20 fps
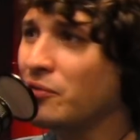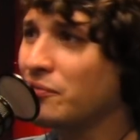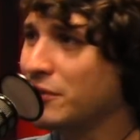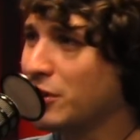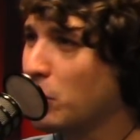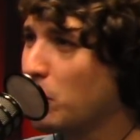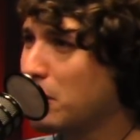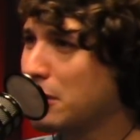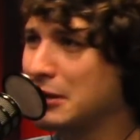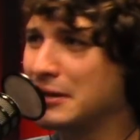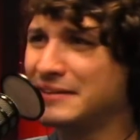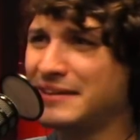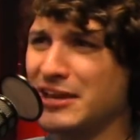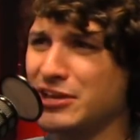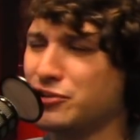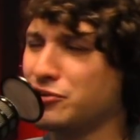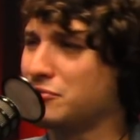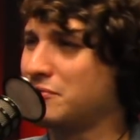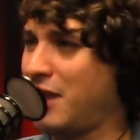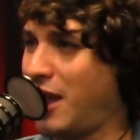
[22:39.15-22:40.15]
They don't want to
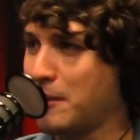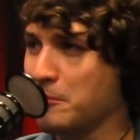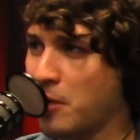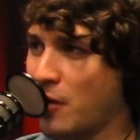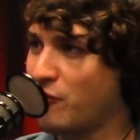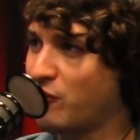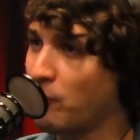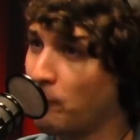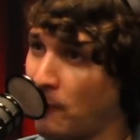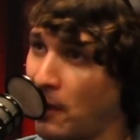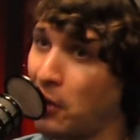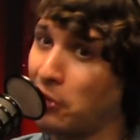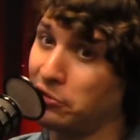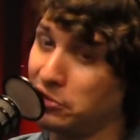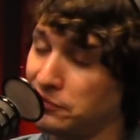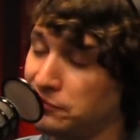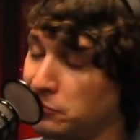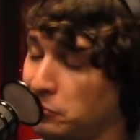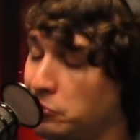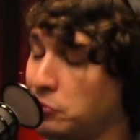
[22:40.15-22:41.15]
take your name off a ballot,
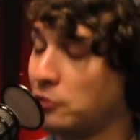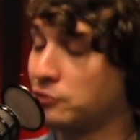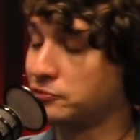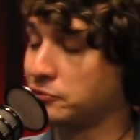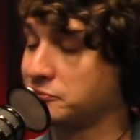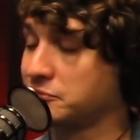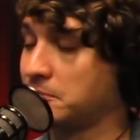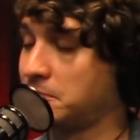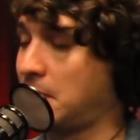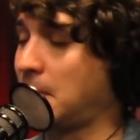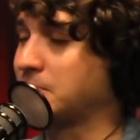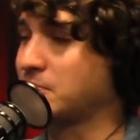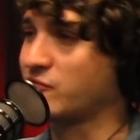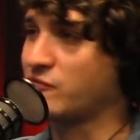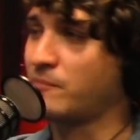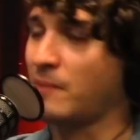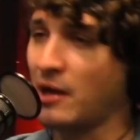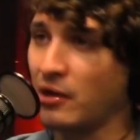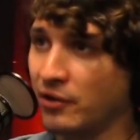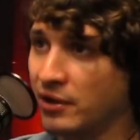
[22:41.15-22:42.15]
even though New York took some names off a
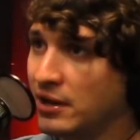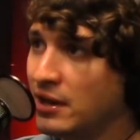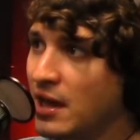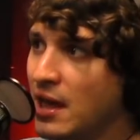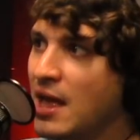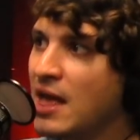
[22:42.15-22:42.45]
ballot.